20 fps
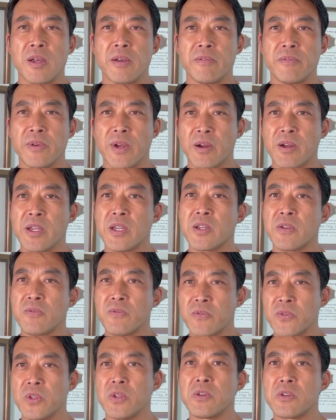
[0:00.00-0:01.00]
very
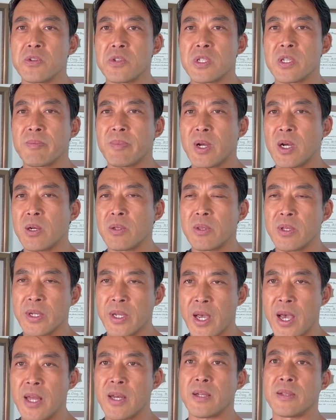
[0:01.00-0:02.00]
confused about the
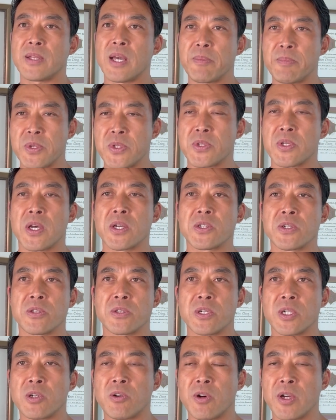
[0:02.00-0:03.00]
kind of liposuction
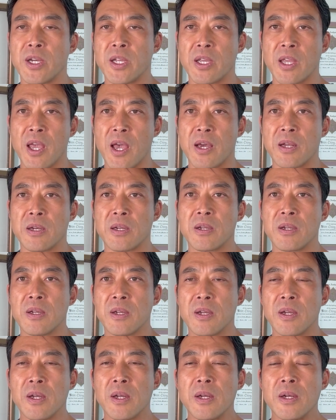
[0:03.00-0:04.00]
they're going to get.
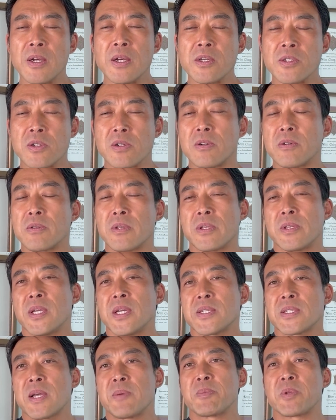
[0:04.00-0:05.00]
So the
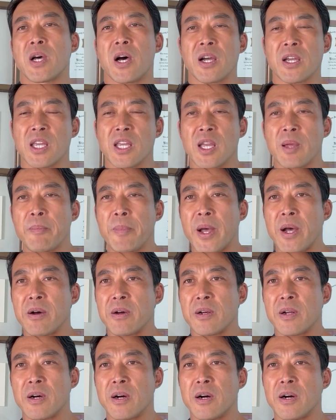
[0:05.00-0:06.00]
things I'm talking
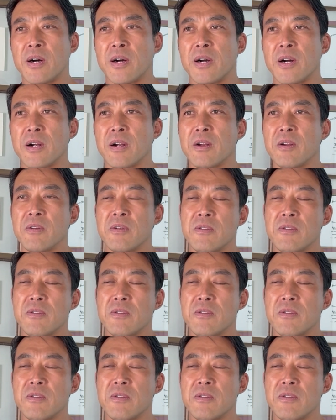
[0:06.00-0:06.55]
about are